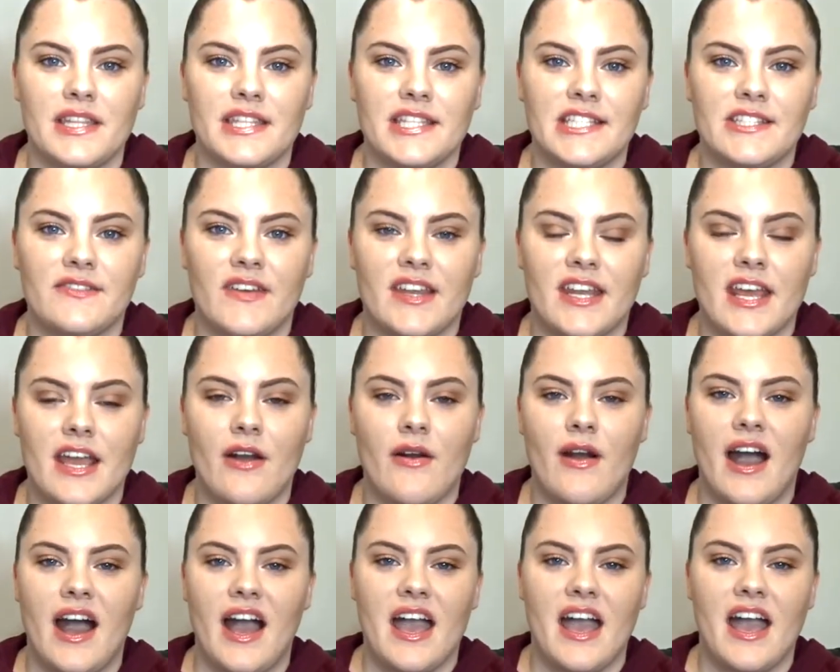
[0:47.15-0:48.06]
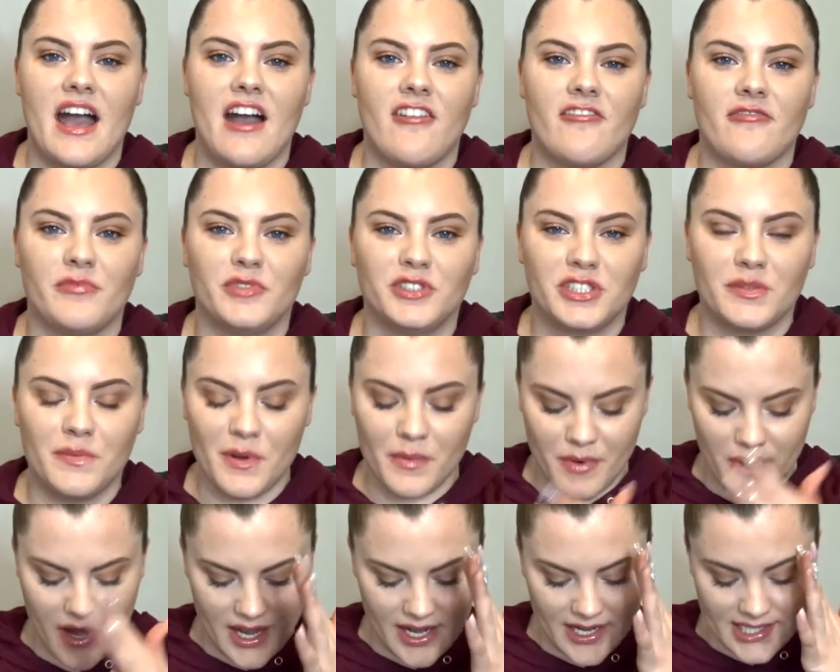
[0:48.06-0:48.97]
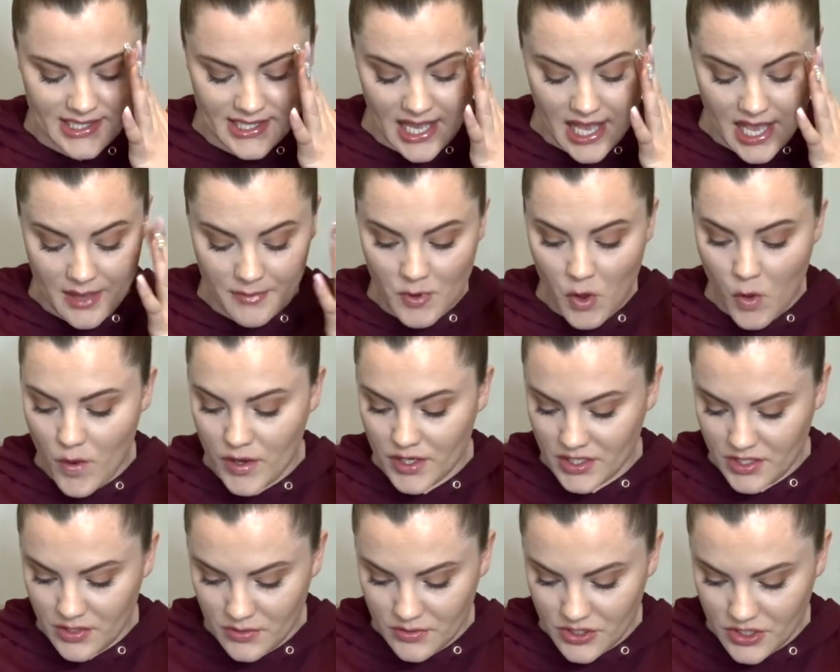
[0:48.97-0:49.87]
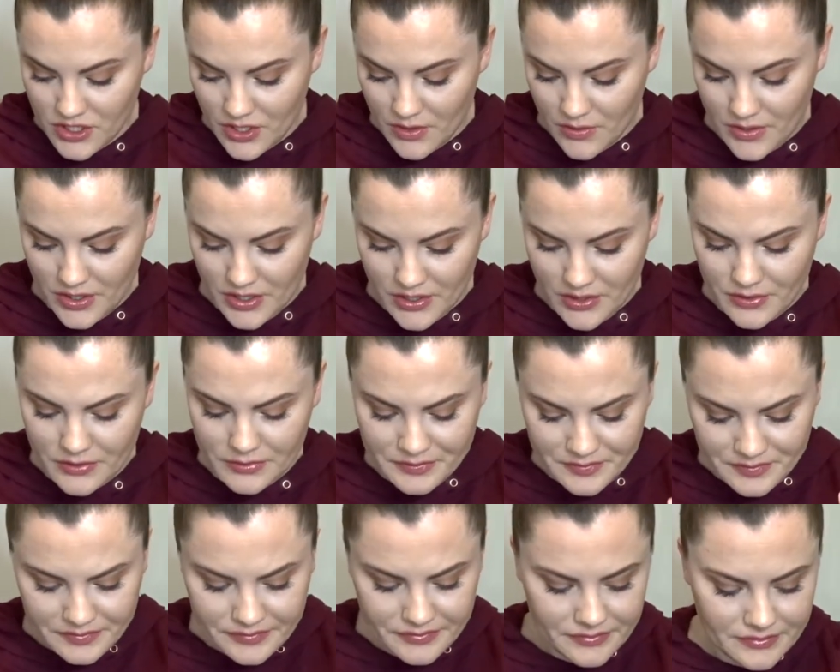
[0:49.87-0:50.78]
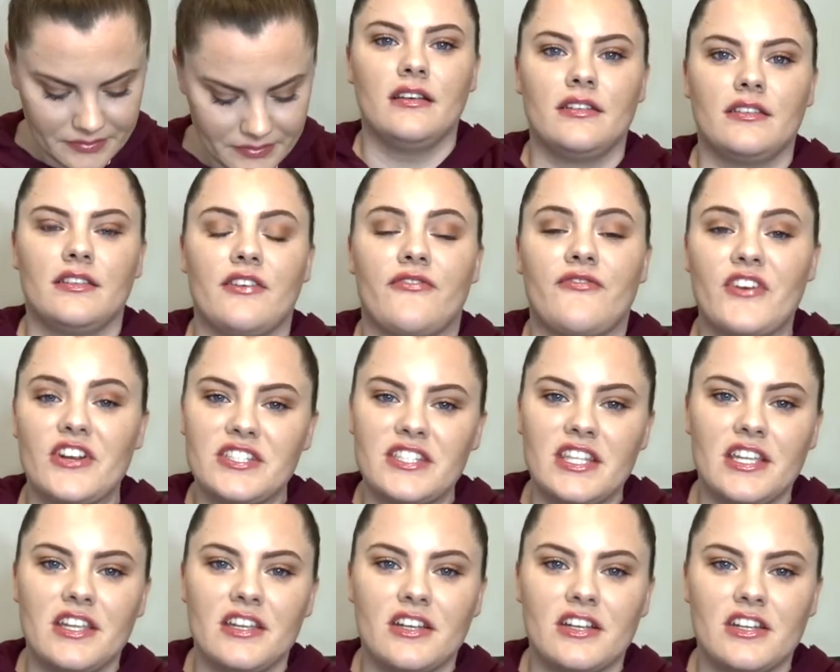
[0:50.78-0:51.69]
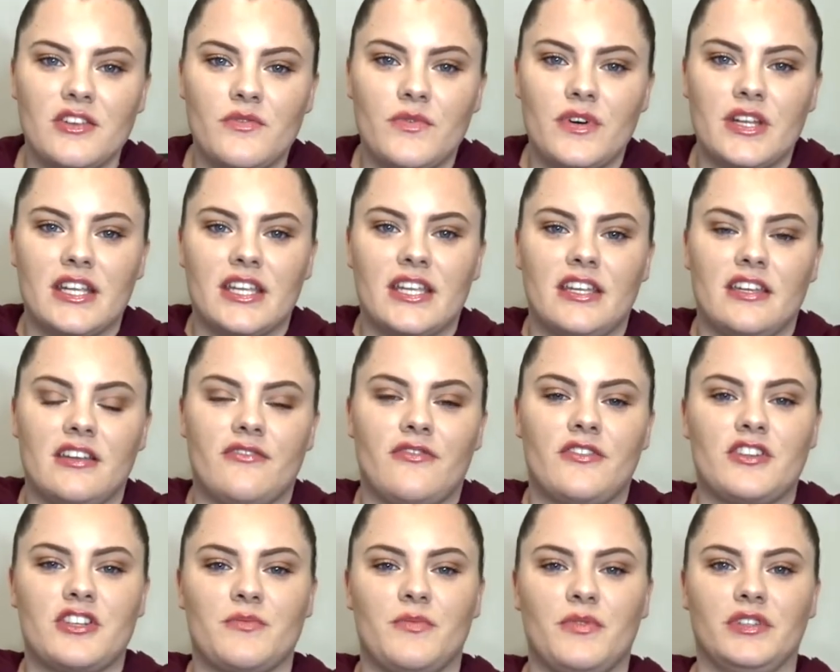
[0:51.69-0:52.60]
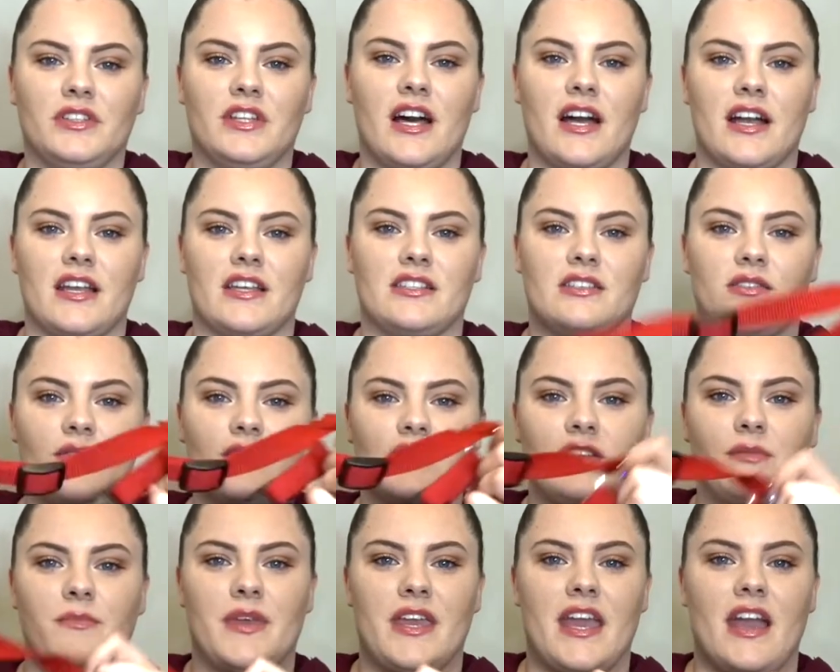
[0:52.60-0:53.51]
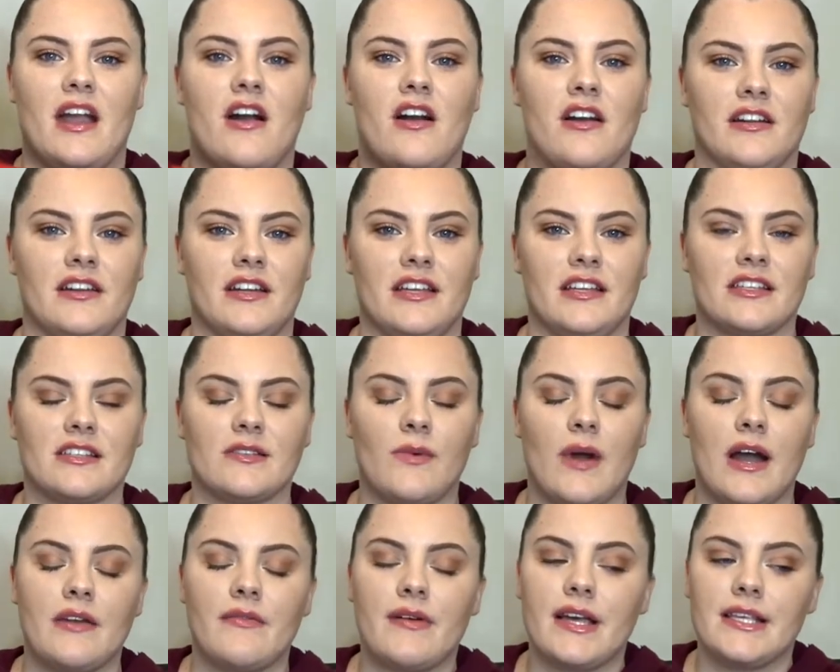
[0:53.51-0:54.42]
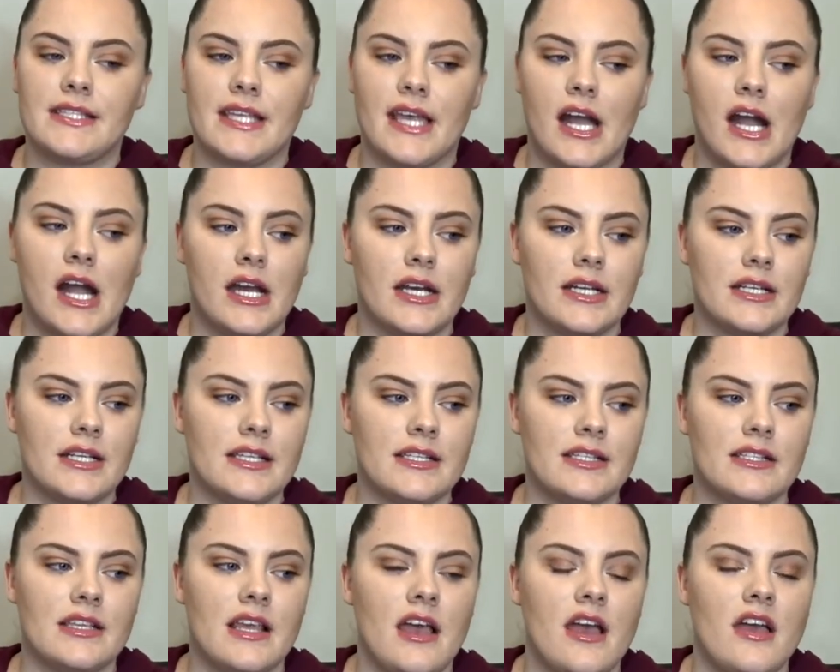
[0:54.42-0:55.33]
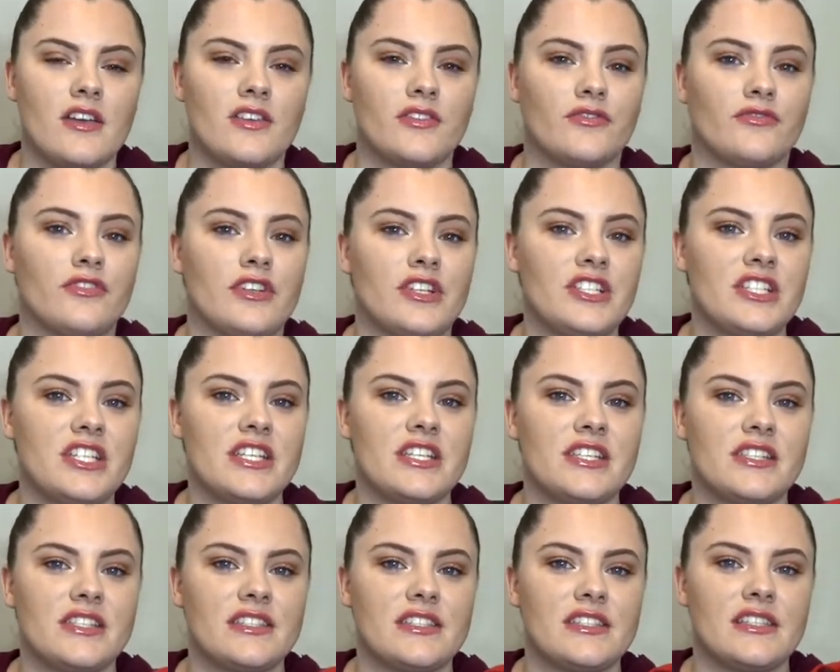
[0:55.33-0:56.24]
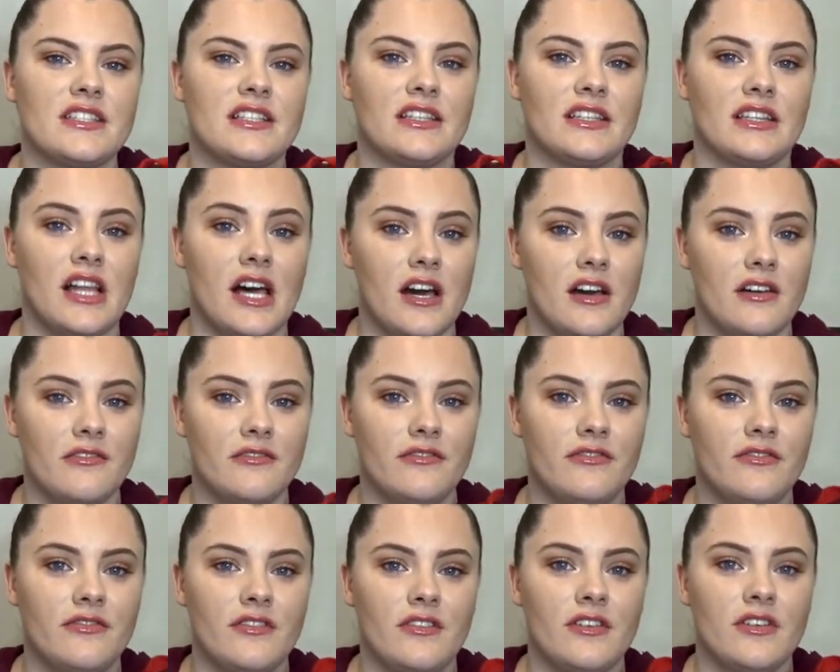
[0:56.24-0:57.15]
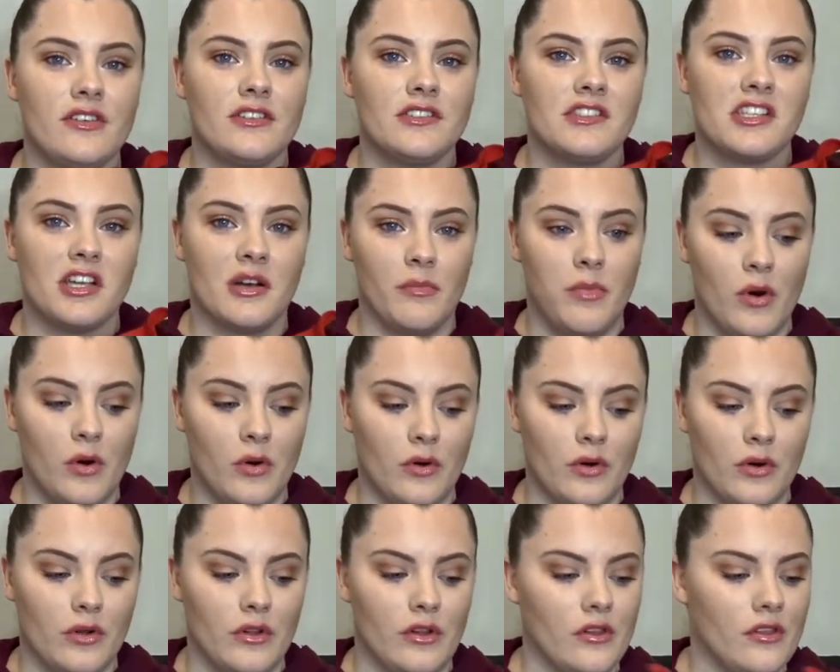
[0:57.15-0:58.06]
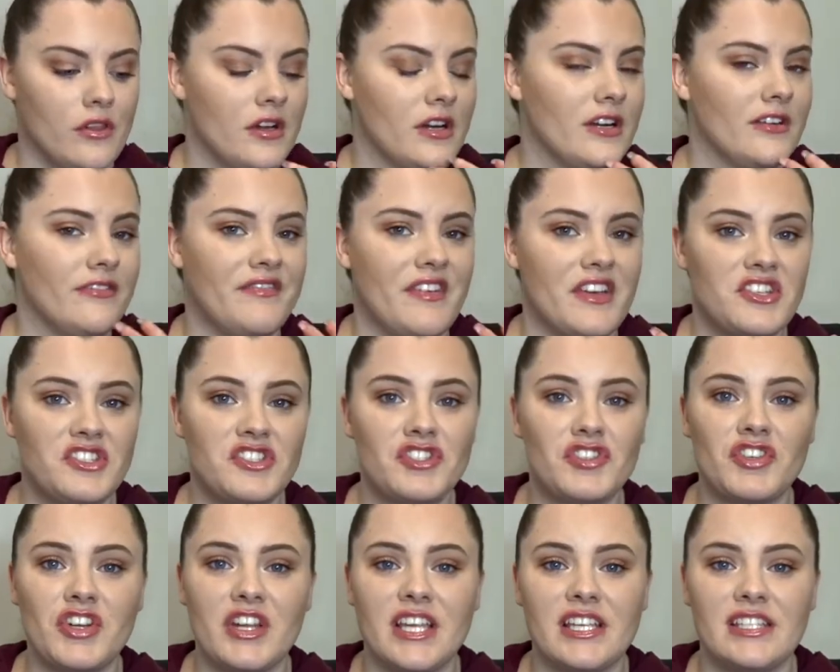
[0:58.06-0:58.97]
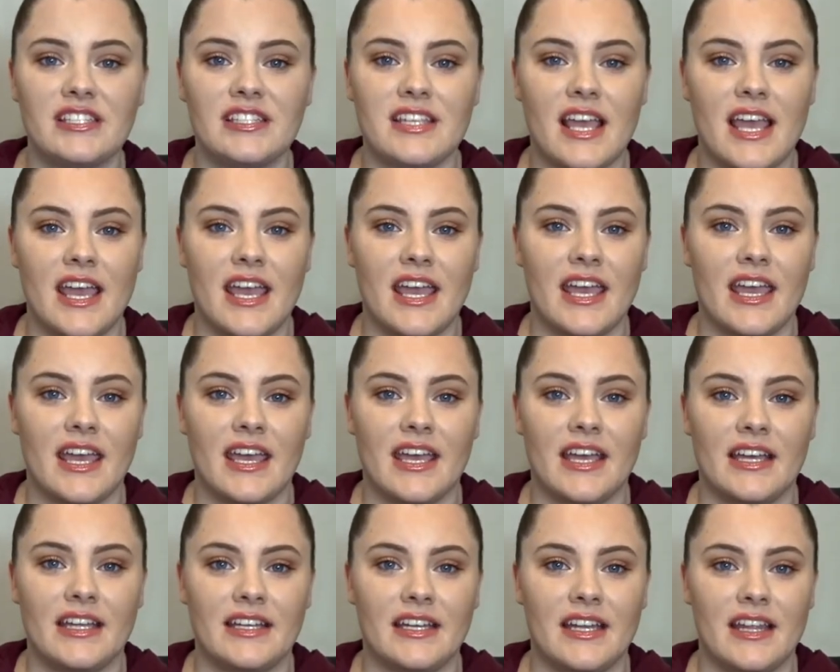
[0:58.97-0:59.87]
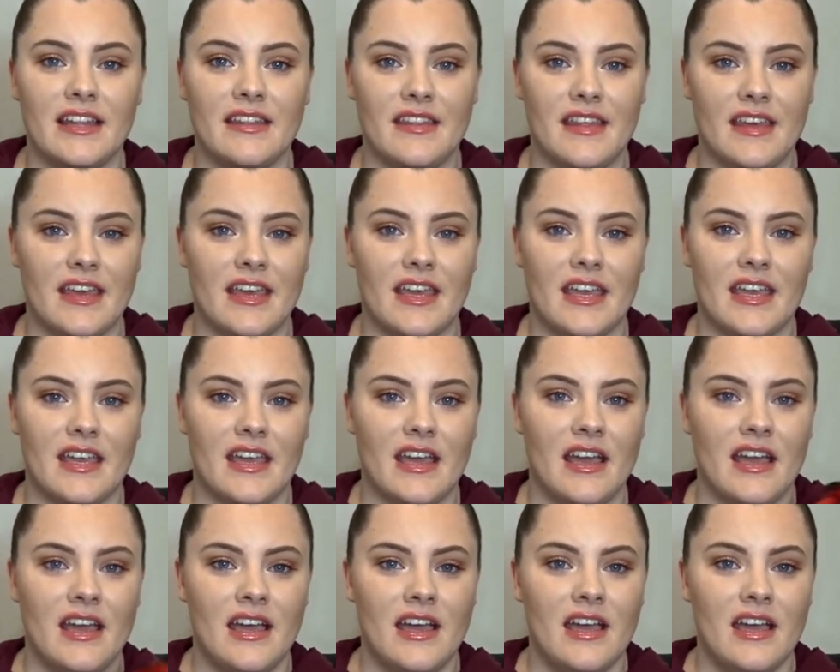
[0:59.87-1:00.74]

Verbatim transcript: in this video, I have multiple products I'm going to show you. The first thing you're going to want to get your French Bulldog is going to be a harness. Why do I say a harness? Frenchies love to pull. They're adventurous and they